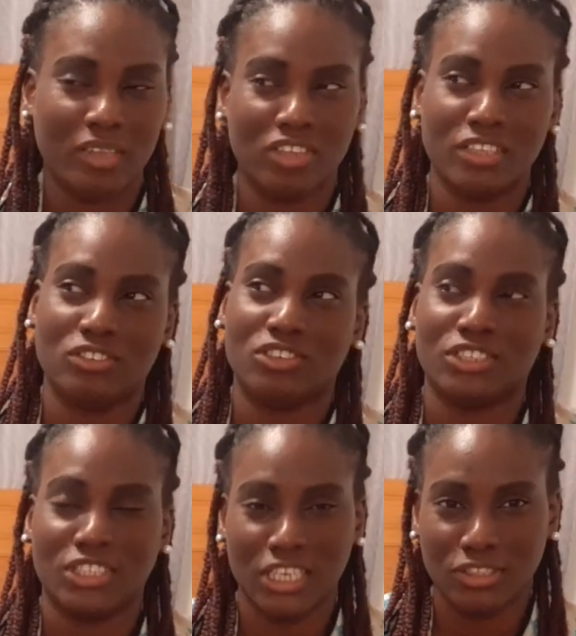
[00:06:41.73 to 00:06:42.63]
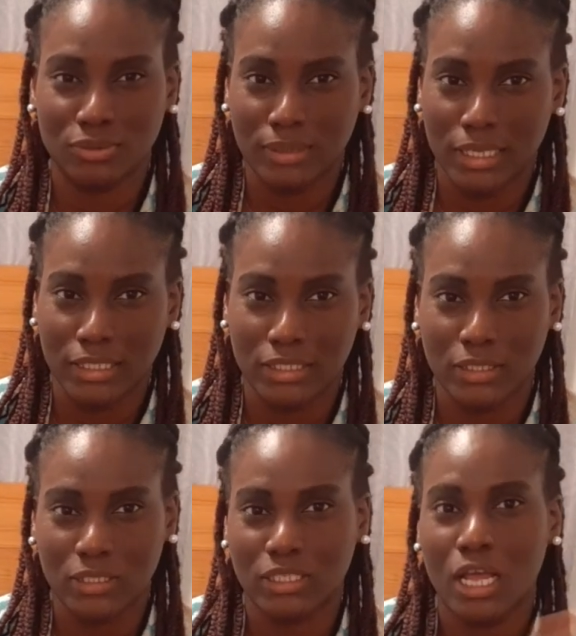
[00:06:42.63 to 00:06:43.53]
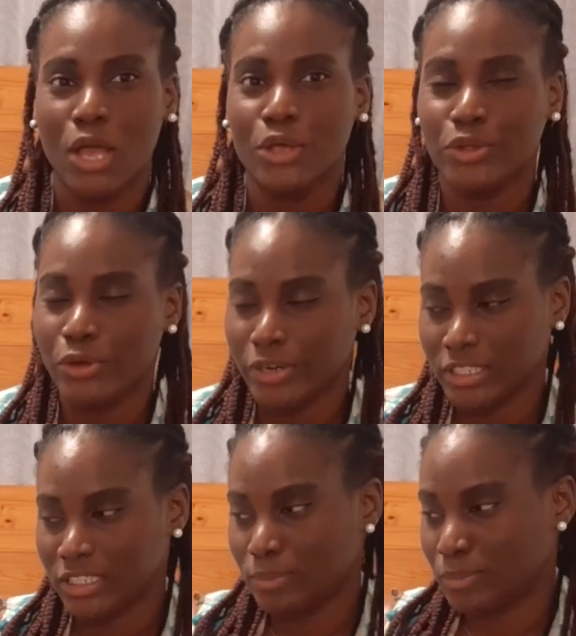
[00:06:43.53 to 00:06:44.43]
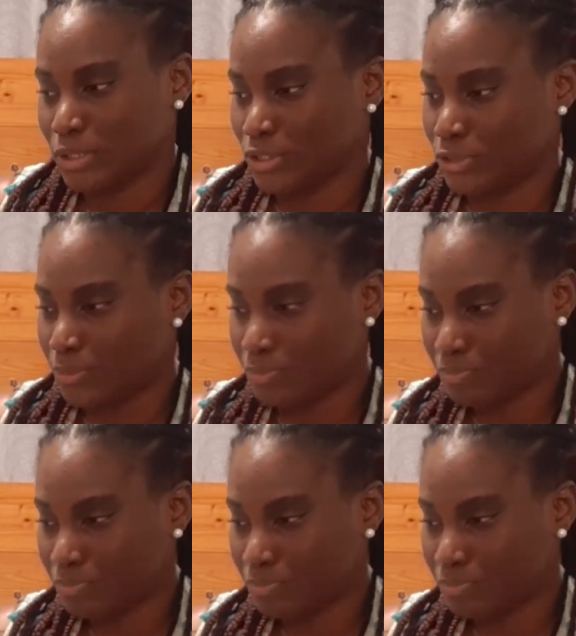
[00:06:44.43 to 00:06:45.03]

that just says utensil. You're gonna see the picture.